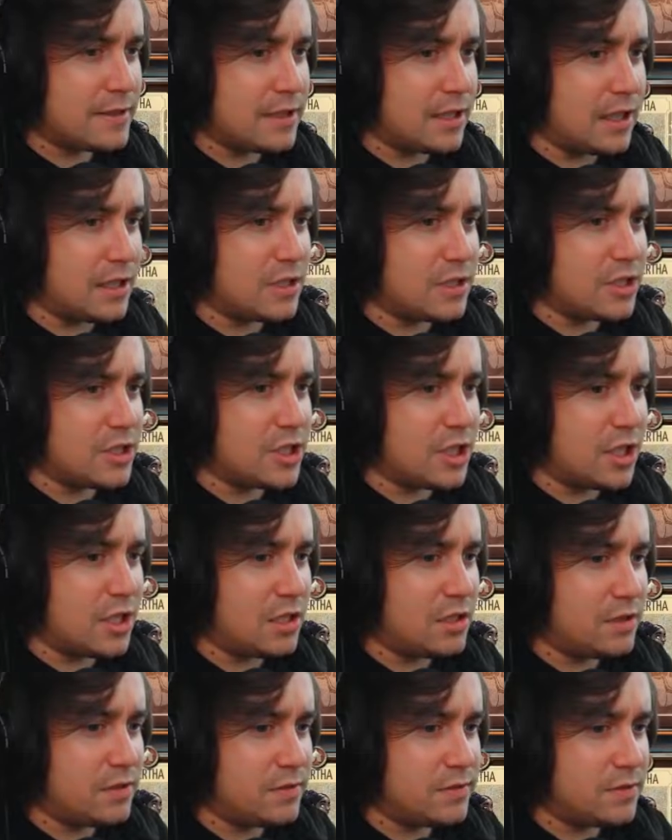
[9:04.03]
Tanja.
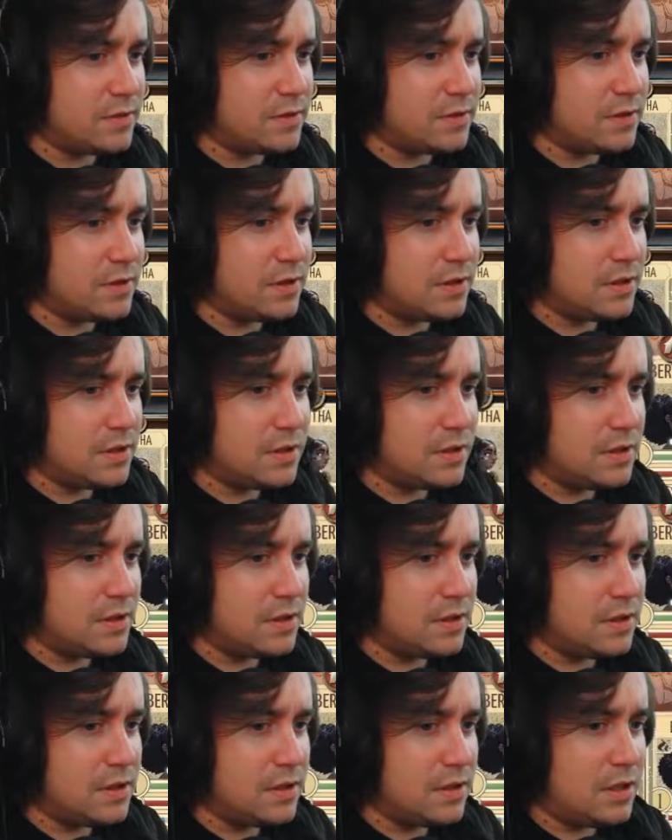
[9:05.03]

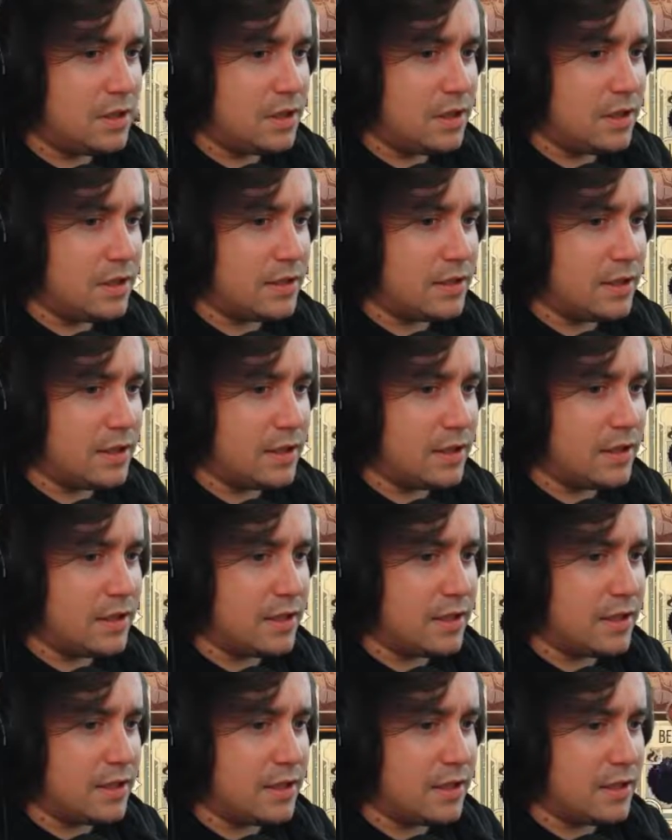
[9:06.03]
And
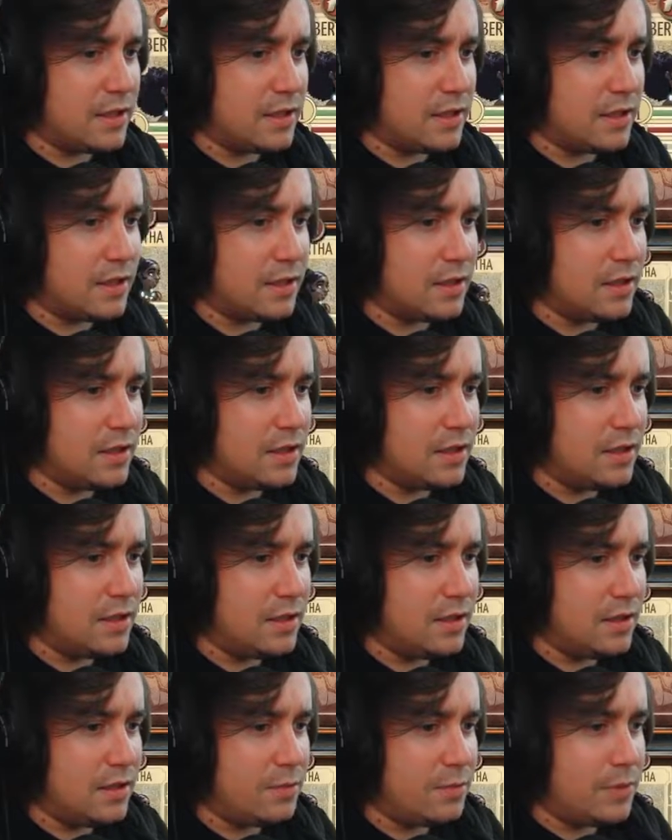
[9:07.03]
then
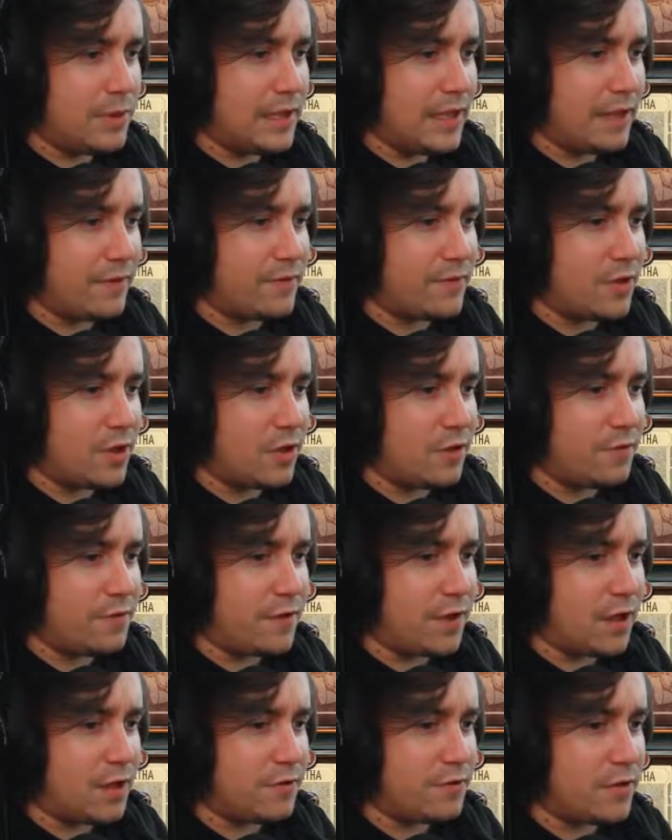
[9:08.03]
we have no
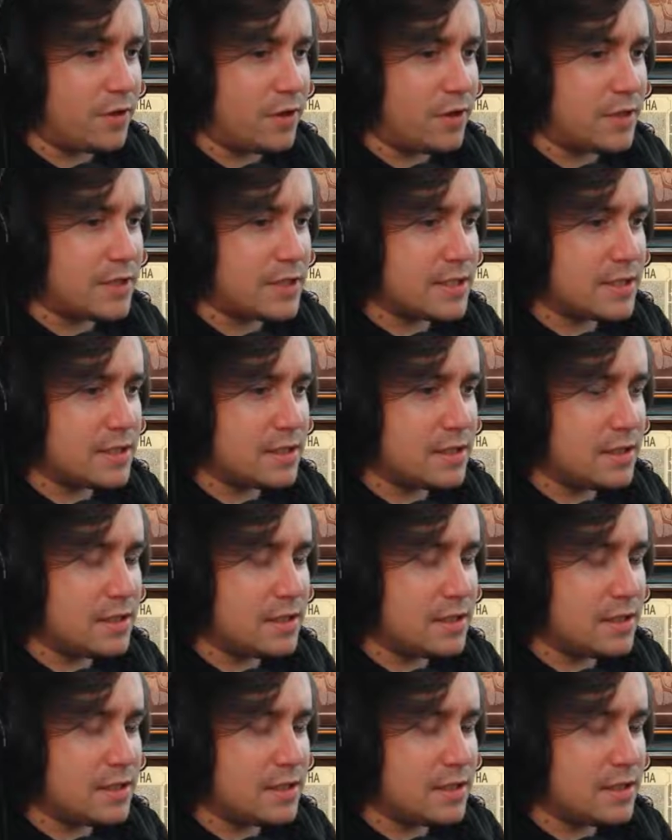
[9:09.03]
fire throwers.